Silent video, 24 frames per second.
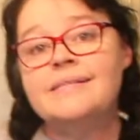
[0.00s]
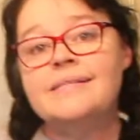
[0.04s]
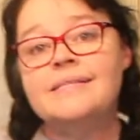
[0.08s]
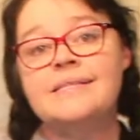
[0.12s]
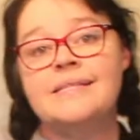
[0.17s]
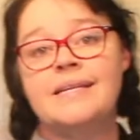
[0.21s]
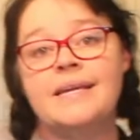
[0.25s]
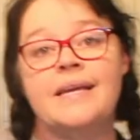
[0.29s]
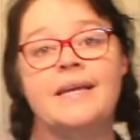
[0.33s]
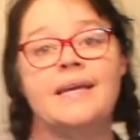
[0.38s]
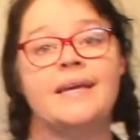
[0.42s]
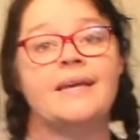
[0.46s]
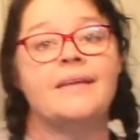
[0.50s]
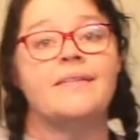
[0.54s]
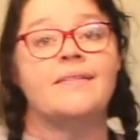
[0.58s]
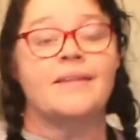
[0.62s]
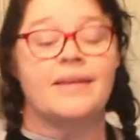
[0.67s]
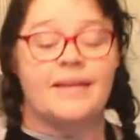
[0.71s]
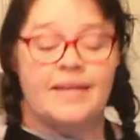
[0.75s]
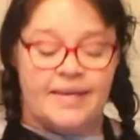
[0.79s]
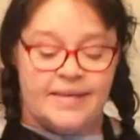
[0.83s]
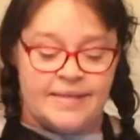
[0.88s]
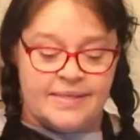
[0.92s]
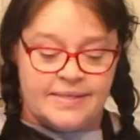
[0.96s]
of see
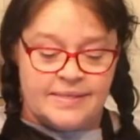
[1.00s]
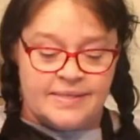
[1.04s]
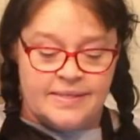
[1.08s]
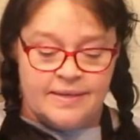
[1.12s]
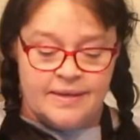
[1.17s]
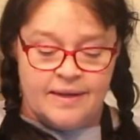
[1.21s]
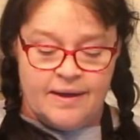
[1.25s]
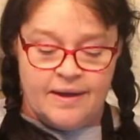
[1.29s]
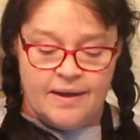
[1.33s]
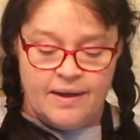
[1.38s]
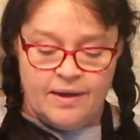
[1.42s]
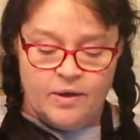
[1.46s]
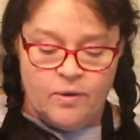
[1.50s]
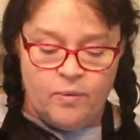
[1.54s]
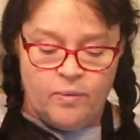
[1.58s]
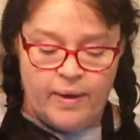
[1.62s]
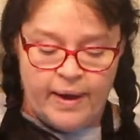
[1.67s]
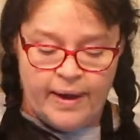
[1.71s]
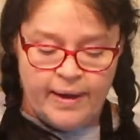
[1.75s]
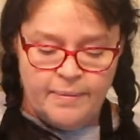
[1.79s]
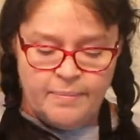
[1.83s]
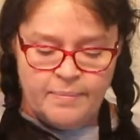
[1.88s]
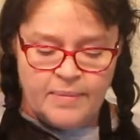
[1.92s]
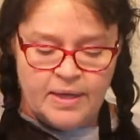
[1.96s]
that it's not
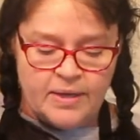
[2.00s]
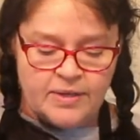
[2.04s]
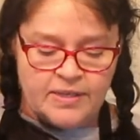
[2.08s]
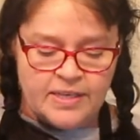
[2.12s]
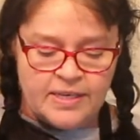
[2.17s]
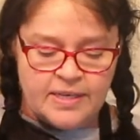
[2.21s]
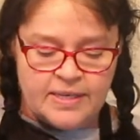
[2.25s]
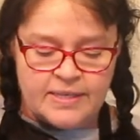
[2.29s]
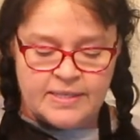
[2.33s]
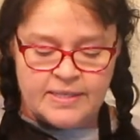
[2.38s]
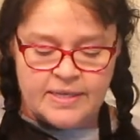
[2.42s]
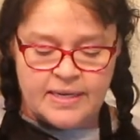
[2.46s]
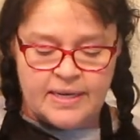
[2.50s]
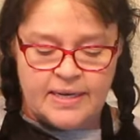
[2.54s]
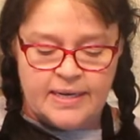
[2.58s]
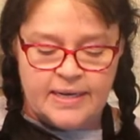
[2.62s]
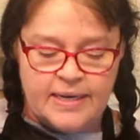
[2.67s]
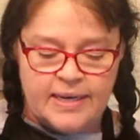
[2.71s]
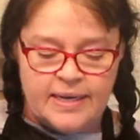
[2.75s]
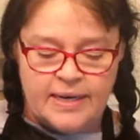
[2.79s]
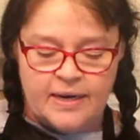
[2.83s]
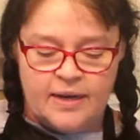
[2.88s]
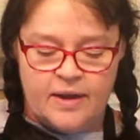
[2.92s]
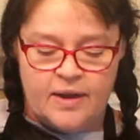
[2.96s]
quite melted. It's going to
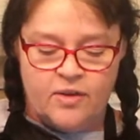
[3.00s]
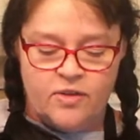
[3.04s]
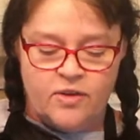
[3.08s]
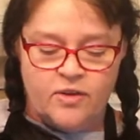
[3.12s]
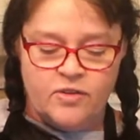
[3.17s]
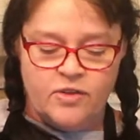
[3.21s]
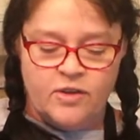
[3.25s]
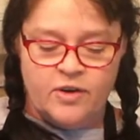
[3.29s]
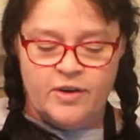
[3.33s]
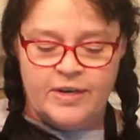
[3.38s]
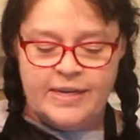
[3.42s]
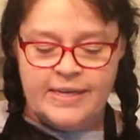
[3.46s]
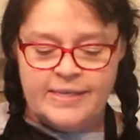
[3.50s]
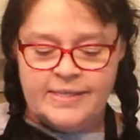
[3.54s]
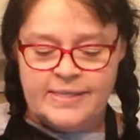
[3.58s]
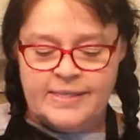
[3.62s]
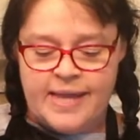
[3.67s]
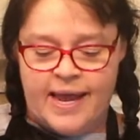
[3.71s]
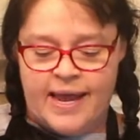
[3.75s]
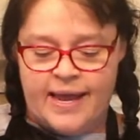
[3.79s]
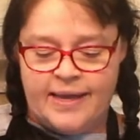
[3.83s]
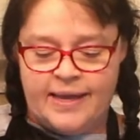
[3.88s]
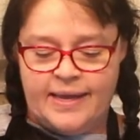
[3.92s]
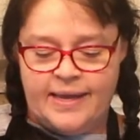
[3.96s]
need another 30
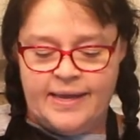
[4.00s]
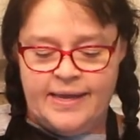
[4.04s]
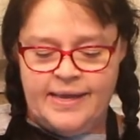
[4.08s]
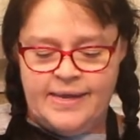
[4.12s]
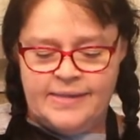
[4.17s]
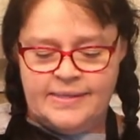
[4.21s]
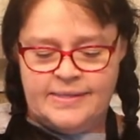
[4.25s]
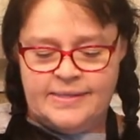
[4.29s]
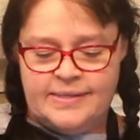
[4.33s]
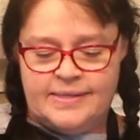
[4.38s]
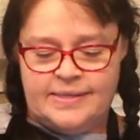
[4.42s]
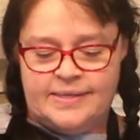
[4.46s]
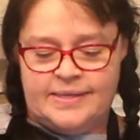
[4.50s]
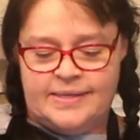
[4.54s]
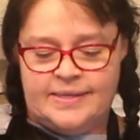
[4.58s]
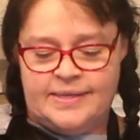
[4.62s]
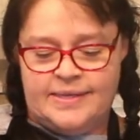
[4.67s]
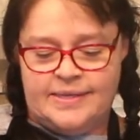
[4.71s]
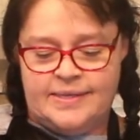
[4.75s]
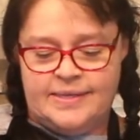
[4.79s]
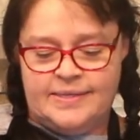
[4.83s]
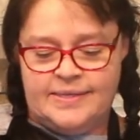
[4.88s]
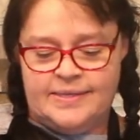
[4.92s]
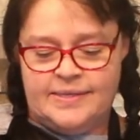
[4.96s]
seconds.
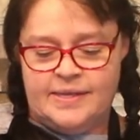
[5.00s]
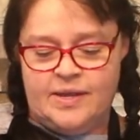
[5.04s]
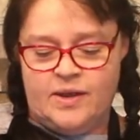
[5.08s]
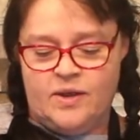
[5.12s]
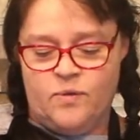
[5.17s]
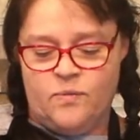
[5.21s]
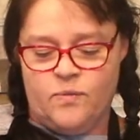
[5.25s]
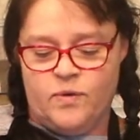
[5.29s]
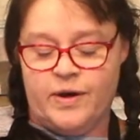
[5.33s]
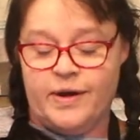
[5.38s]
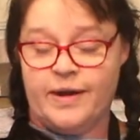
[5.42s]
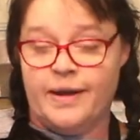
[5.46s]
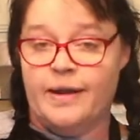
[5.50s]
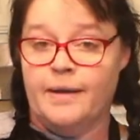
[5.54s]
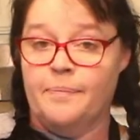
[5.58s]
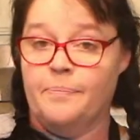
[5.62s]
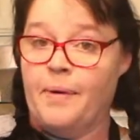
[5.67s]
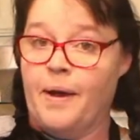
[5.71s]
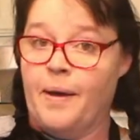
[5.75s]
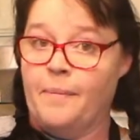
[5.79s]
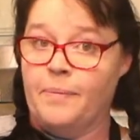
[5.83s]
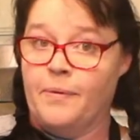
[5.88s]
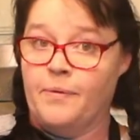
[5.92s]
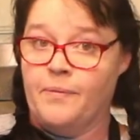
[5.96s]
So we're going to
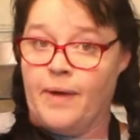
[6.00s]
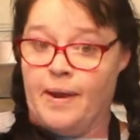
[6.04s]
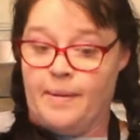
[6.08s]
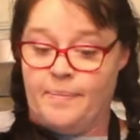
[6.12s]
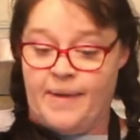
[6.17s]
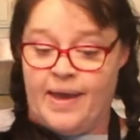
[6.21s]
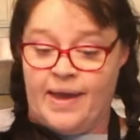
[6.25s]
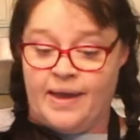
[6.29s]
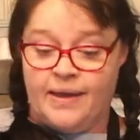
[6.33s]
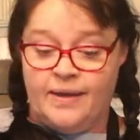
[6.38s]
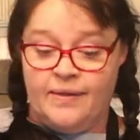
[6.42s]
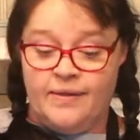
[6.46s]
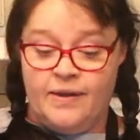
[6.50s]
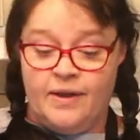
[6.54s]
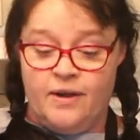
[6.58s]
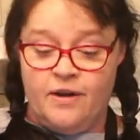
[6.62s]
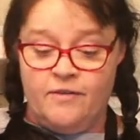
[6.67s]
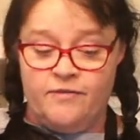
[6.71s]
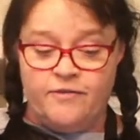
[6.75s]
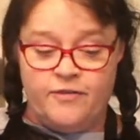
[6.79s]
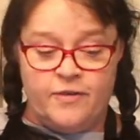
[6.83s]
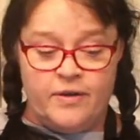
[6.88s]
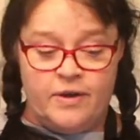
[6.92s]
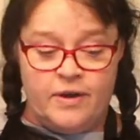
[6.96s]
pop it right back in
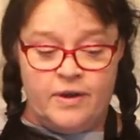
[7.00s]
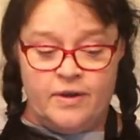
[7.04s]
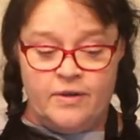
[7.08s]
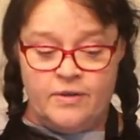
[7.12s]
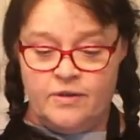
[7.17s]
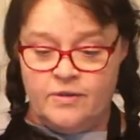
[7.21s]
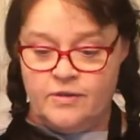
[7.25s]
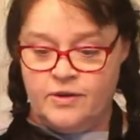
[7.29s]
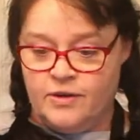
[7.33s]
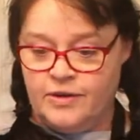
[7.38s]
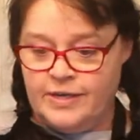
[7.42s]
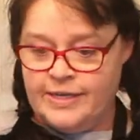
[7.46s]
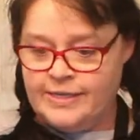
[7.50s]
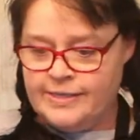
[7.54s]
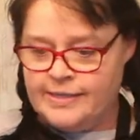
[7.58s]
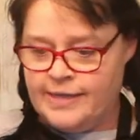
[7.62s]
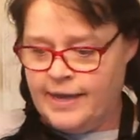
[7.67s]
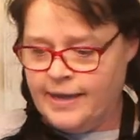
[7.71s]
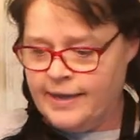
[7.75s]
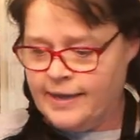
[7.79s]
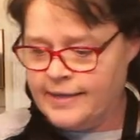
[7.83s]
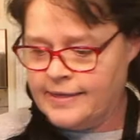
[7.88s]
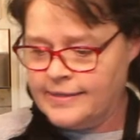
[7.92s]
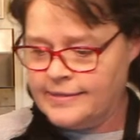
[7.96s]
there for another 30
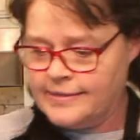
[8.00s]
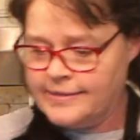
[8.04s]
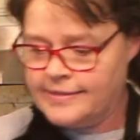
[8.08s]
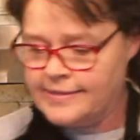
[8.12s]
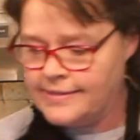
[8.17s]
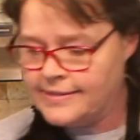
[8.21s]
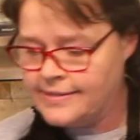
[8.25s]
seconds.